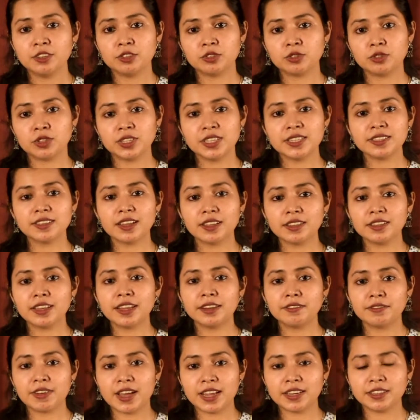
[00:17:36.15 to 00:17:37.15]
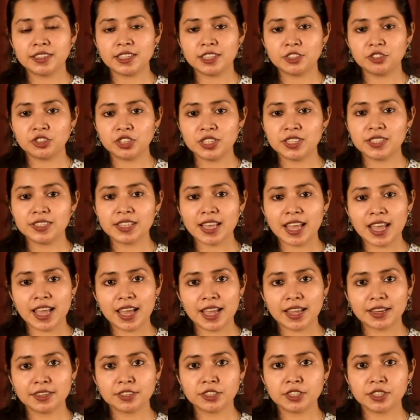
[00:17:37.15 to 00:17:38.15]
So these are the advantages
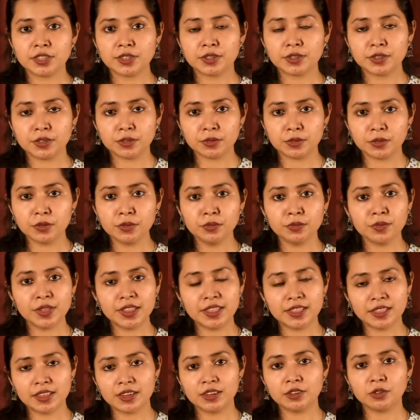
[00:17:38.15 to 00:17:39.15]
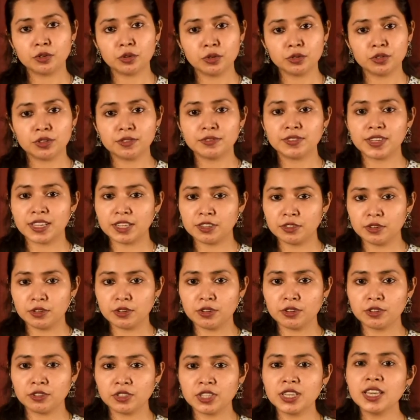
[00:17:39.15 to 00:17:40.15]
and uh, you know with the growth of
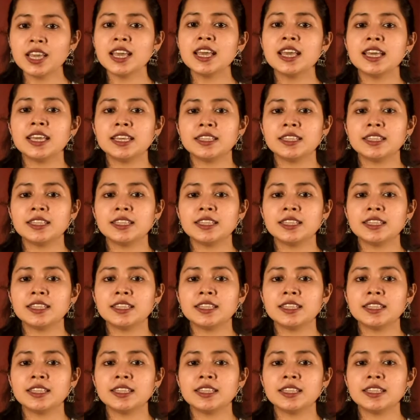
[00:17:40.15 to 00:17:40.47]
technology,